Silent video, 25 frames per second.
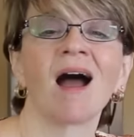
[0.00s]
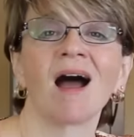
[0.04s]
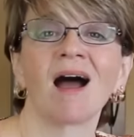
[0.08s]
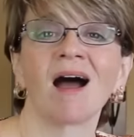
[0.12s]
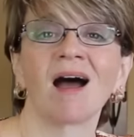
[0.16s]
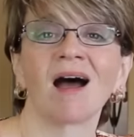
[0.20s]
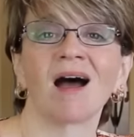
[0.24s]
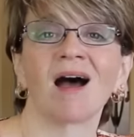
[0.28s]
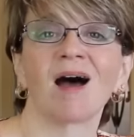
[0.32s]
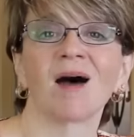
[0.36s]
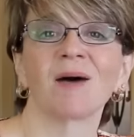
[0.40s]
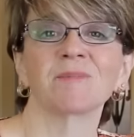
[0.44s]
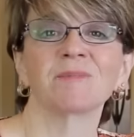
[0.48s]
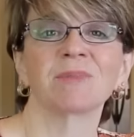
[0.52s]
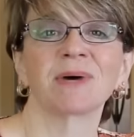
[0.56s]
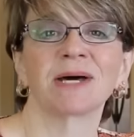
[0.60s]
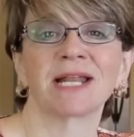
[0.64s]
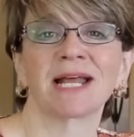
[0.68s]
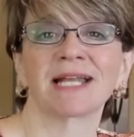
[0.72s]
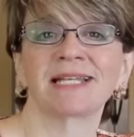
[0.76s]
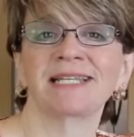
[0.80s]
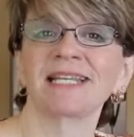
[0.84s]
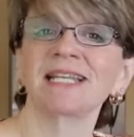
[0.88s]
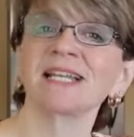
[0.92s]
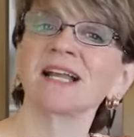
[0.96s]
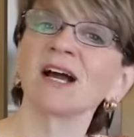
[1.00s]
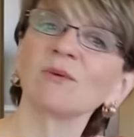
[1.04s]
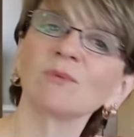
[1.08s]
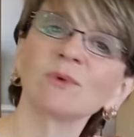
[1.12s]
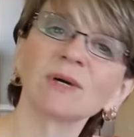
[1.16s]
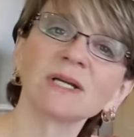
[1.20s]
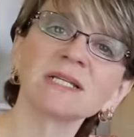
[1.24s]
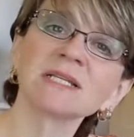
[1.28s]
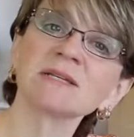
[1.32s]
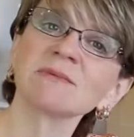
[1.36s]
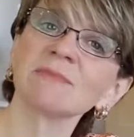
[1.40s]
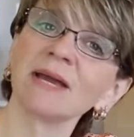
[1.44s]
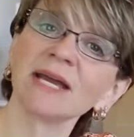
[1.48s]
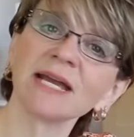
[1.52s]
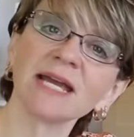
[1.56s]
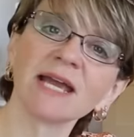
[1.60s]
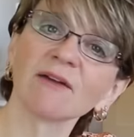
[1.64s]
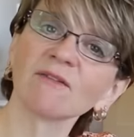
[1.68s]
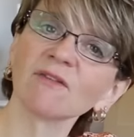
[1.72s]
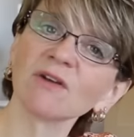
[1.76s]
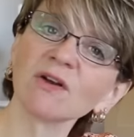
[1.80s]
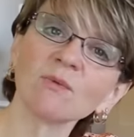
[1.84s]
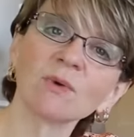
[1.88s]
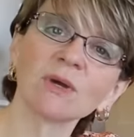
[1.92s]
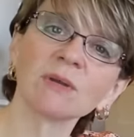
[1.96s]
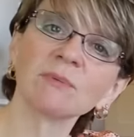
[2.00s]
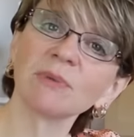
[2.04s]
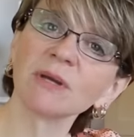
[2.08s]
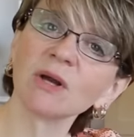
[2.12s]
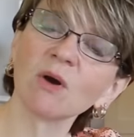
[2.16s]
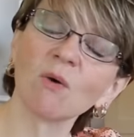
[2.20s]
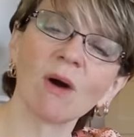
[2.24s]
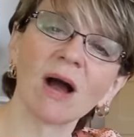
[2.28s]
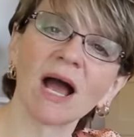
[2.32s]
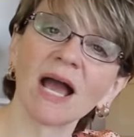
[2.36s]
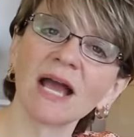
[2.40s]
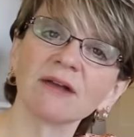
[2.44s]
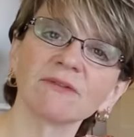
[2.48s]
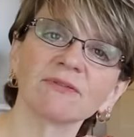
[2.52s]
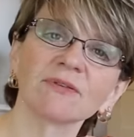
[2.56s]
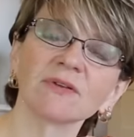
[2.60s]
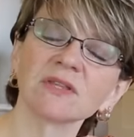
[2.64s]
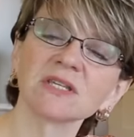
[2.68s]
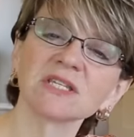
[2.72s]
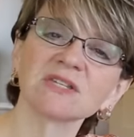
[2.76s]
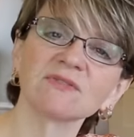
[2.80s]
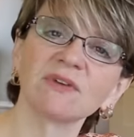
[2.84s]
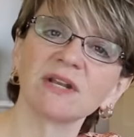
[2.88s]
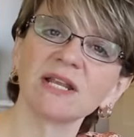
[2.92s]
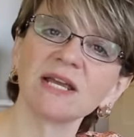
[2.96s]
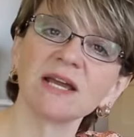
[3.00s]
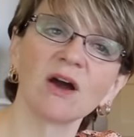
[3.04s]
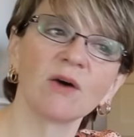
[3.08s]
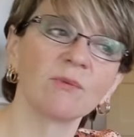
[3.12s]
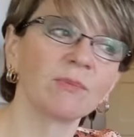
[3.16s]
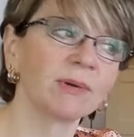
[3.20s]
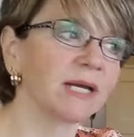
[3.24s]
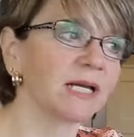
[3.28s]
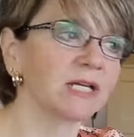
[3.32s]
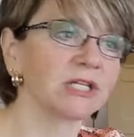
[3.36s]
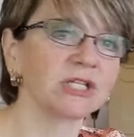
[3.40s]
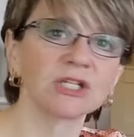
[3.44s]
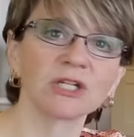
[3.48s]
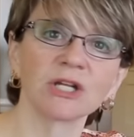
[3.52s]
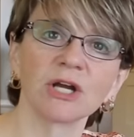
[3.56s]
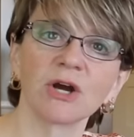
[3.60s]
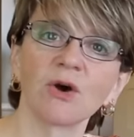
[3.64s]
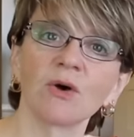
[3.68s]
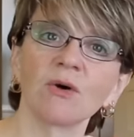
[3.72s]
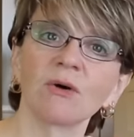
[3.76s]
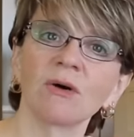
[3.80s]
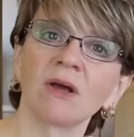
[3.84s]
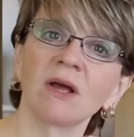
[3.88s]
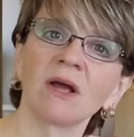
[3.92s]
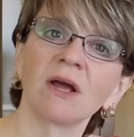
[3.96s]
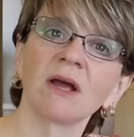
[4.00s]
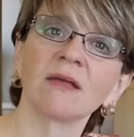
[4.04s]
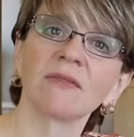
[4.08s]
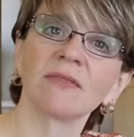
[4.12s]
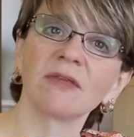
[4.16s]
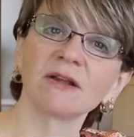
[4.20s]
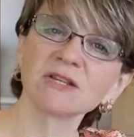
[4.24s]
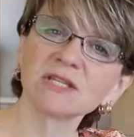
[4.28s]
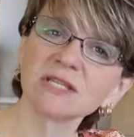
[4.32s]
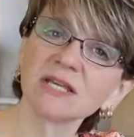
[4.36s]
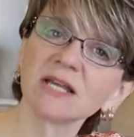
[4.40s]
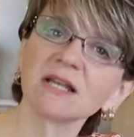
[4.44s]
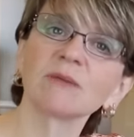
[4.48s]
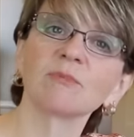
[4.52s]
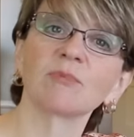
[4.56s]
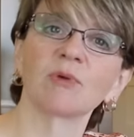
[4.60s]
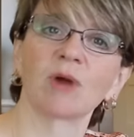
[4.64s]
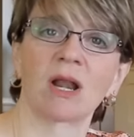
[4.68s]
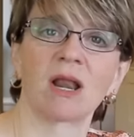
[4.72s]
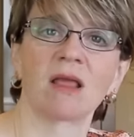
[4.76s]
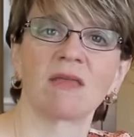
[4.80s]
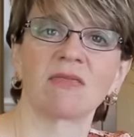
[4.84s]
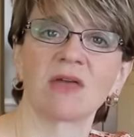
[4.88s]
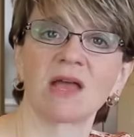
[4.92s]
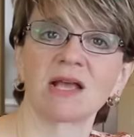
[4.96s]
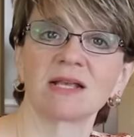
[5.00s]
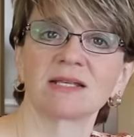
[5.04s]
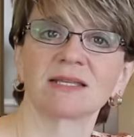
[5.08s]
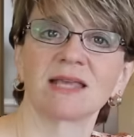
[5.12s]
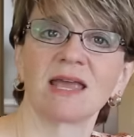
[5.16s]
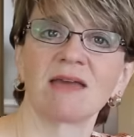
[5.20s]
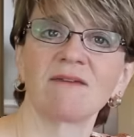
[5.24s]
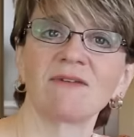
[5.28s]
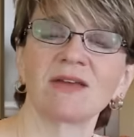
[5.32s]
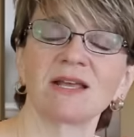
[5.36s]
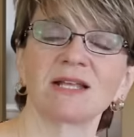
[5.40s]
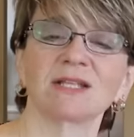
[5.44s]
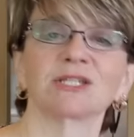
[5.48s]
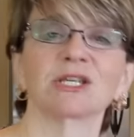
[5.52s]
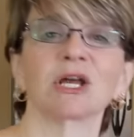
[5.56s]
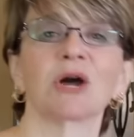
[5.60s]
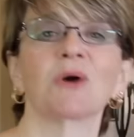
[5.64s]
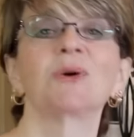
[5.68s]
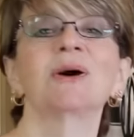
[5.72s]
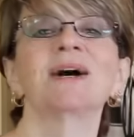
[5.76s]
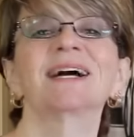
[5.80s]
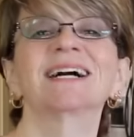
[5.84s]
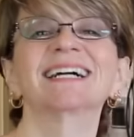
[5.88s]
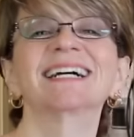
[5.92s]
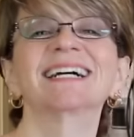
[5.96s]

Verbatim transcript: Um, but I did not want to make everyone be quiet for this video because, you know, they're celebrating Thanksgiving. So,